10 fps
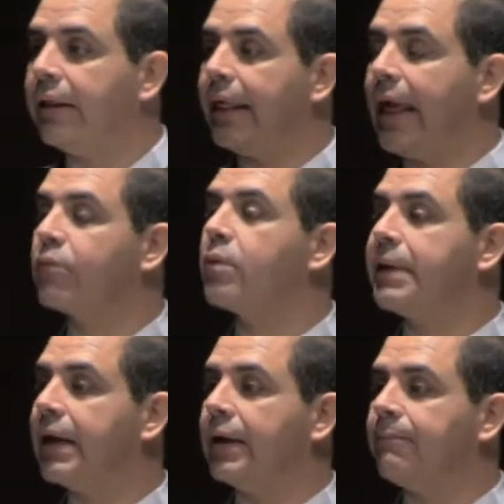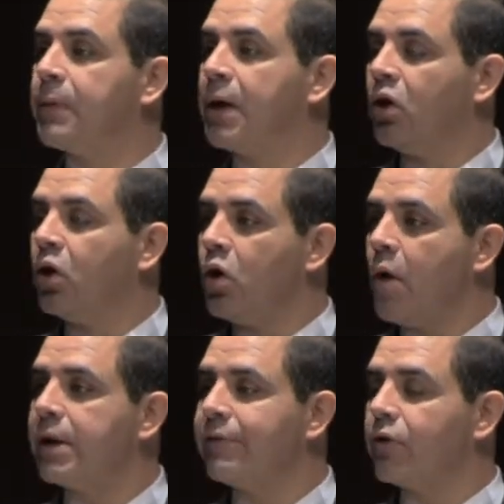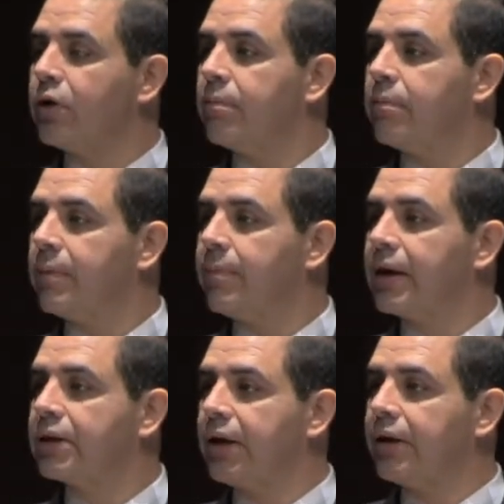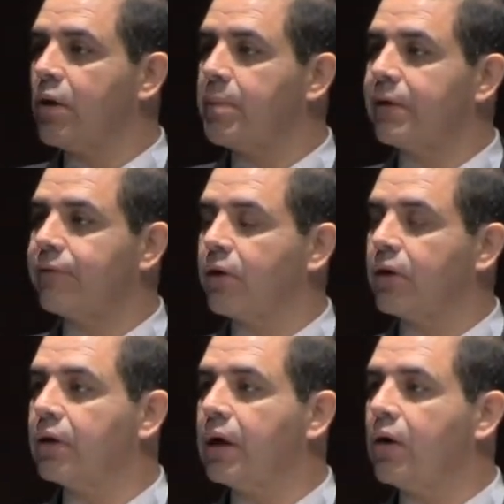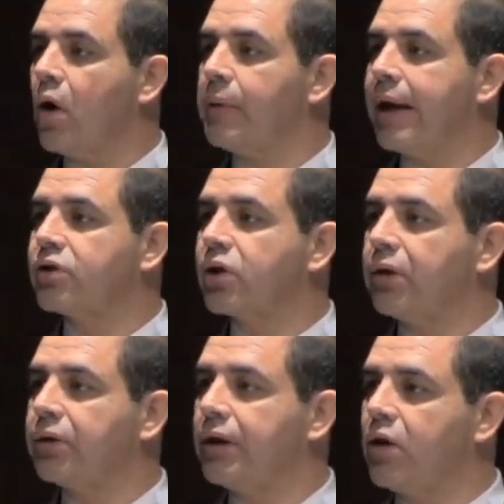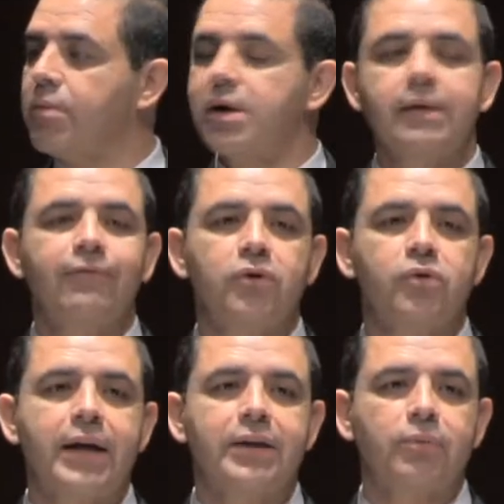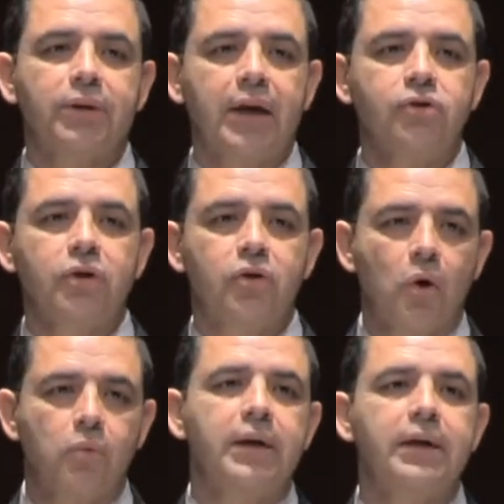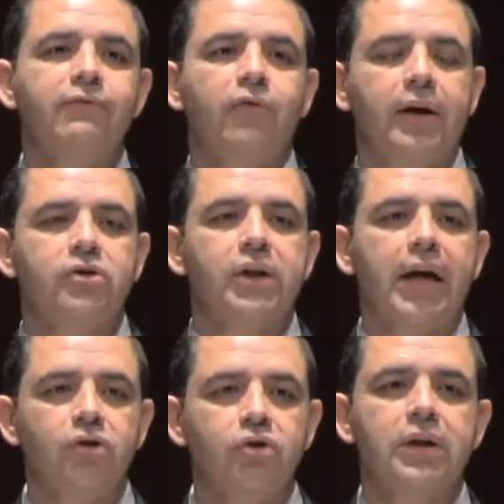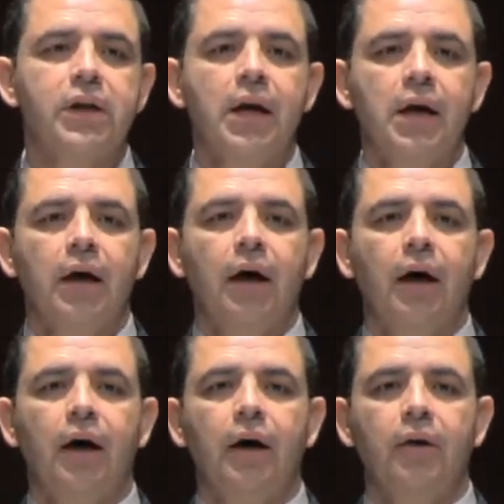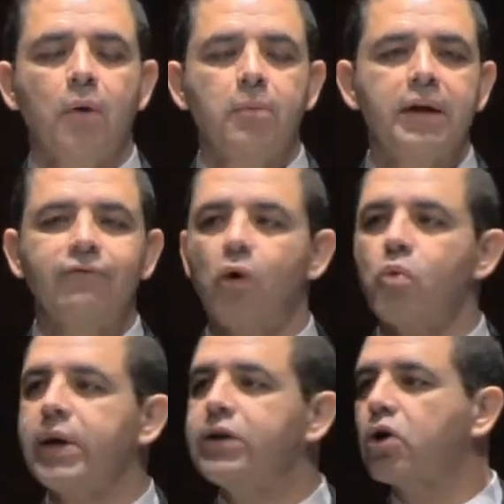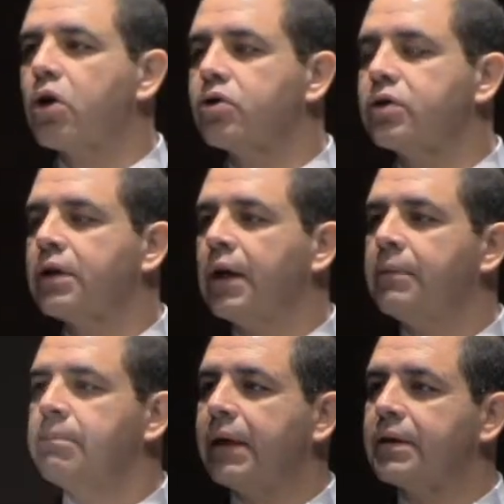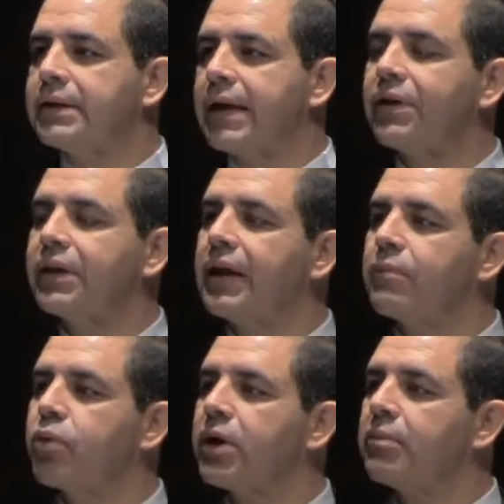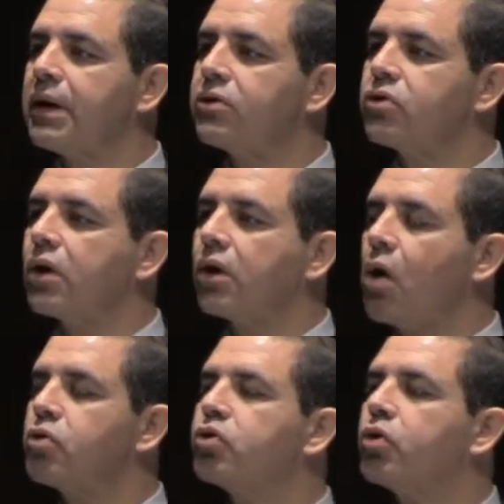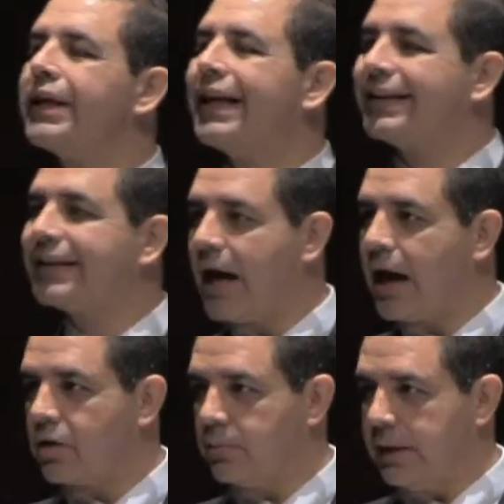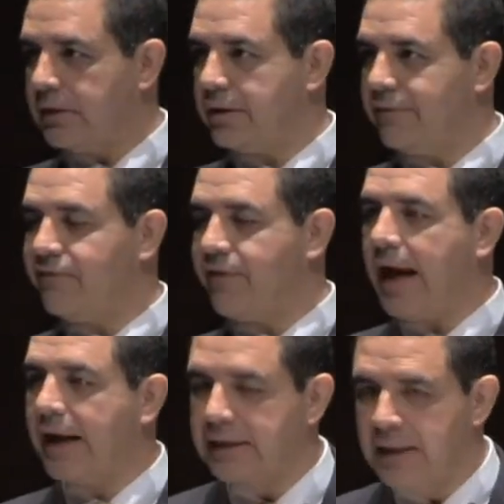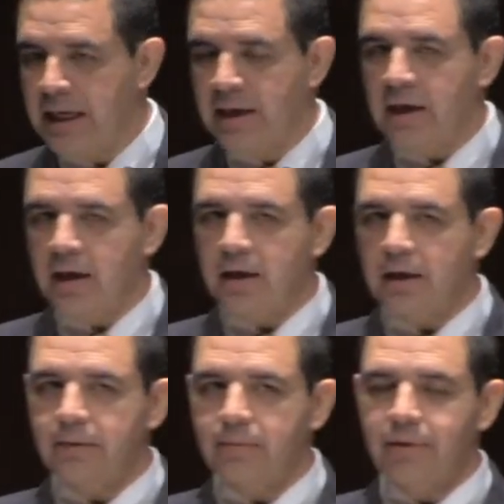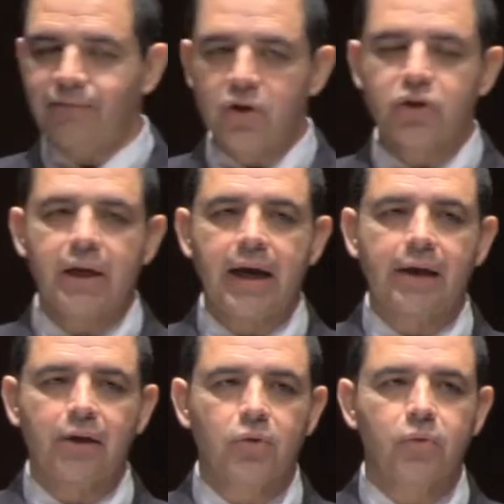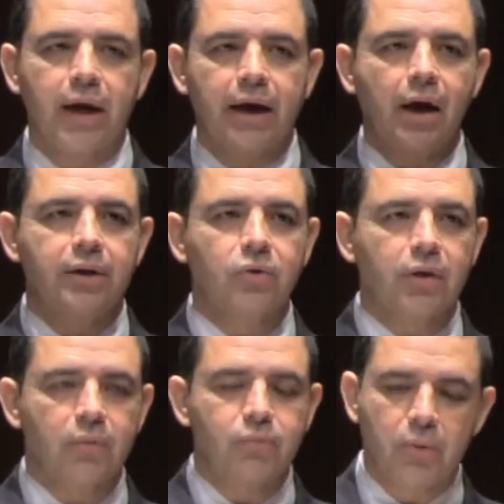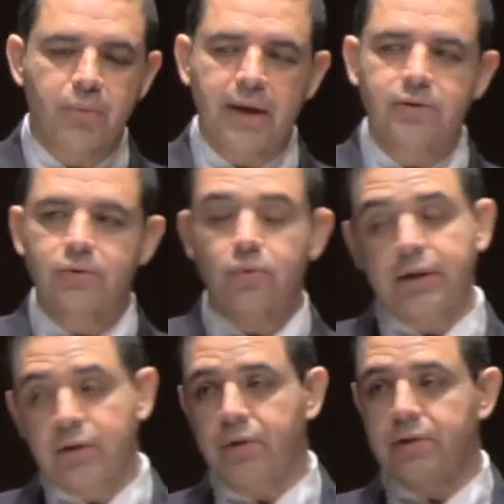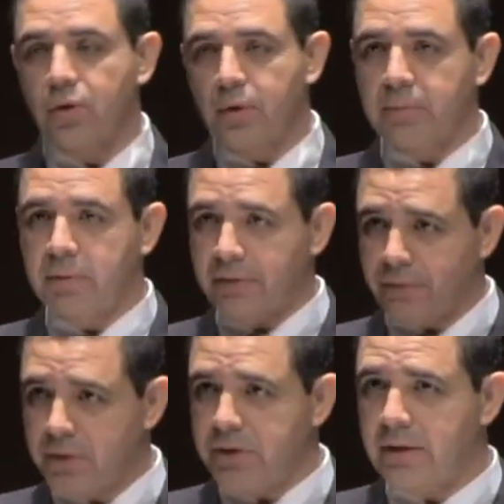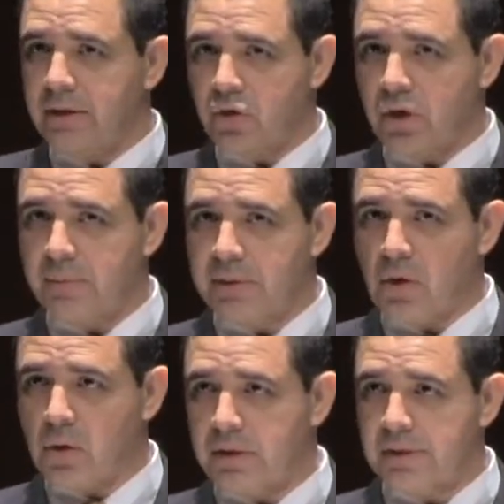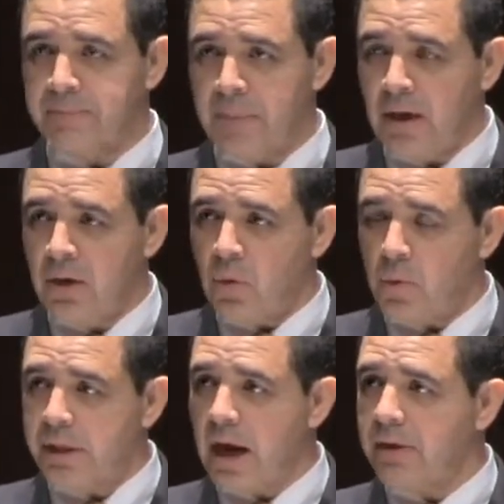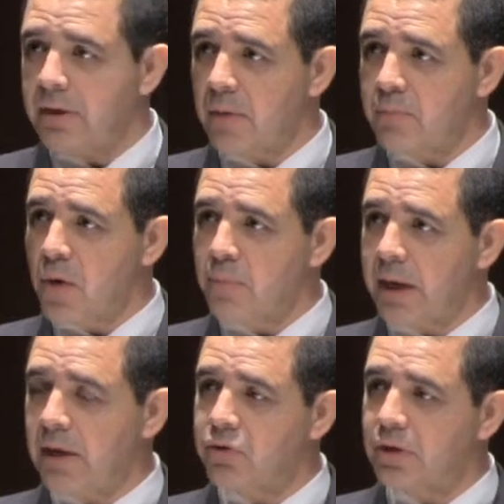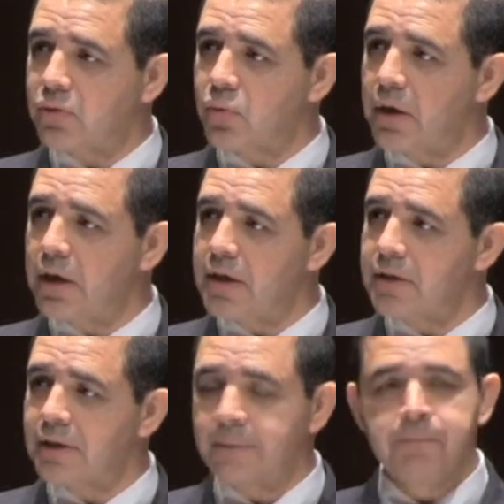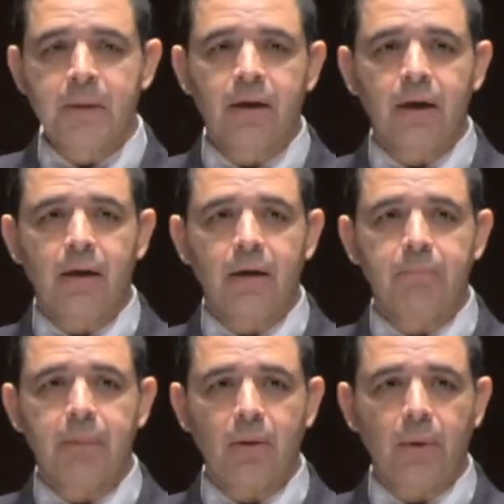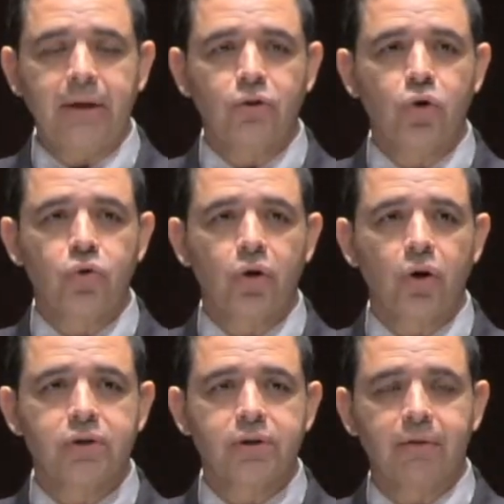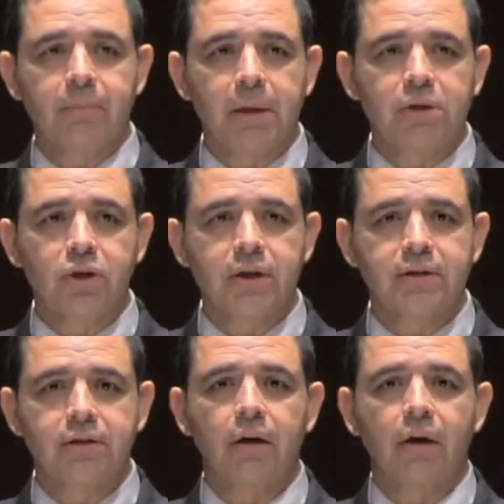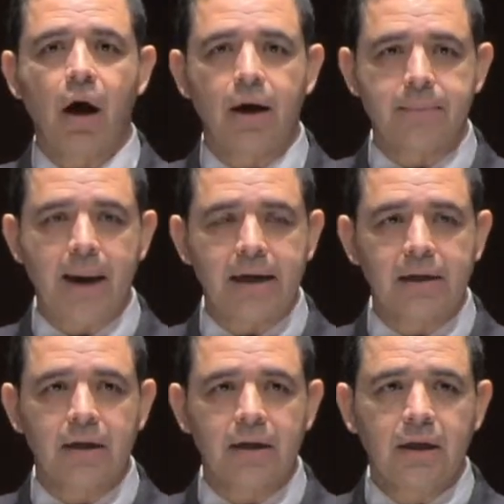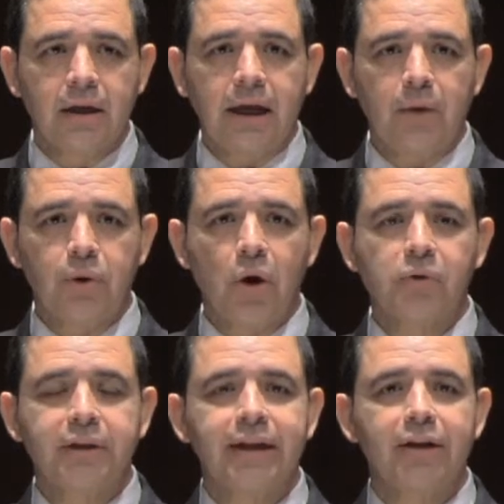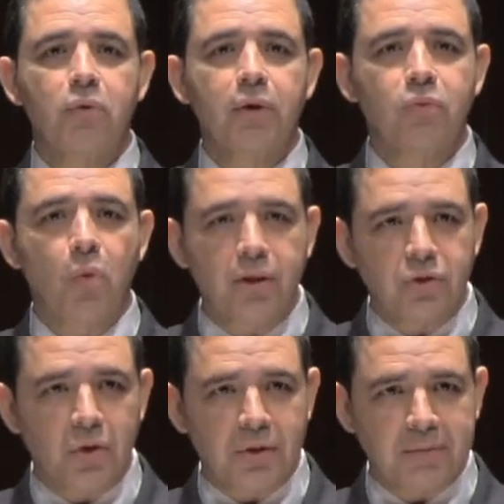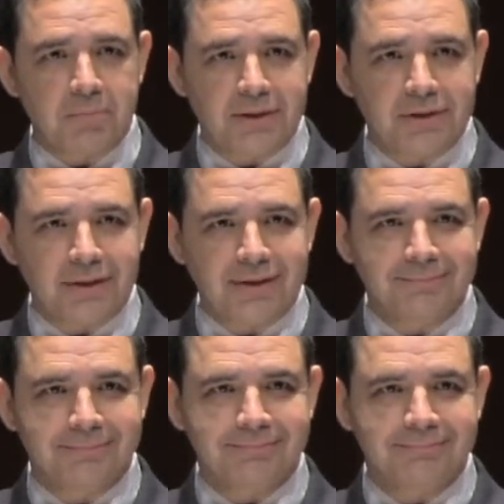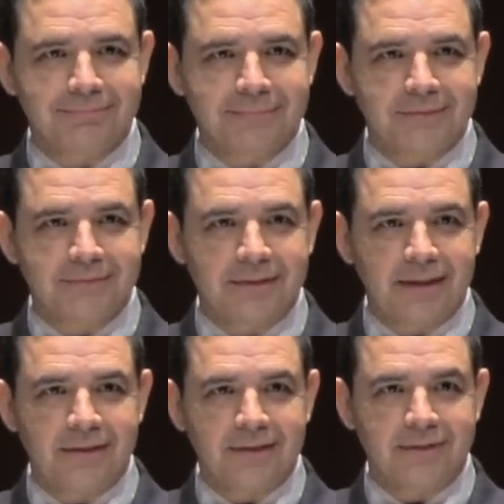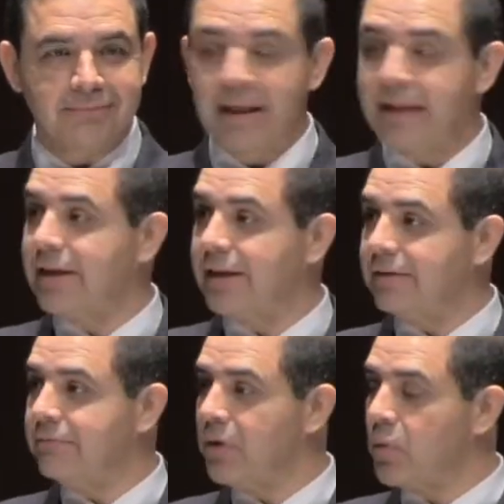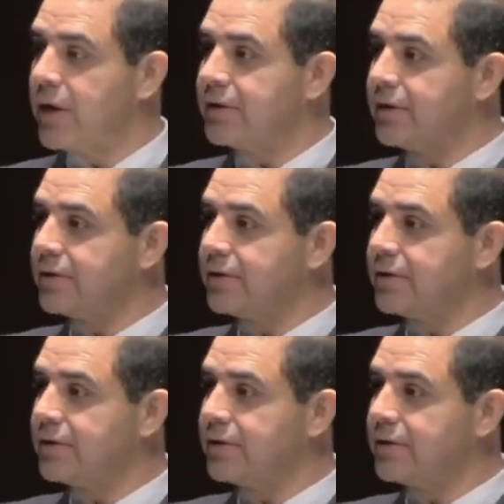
That would be it. No money for the military, no money for Homeland Security, no money for transportation, no money for education, no money for research, because everything pretty much goes to the entitlements. In fact, the first thing I learned when I got into the appropriations, well, I knew this already, but the first thing the chairman told us when we got into the appropriations was, by the way, 2/3 of the budget is on automatic, and we only deal with 1/3 of the budget. That's it. The rest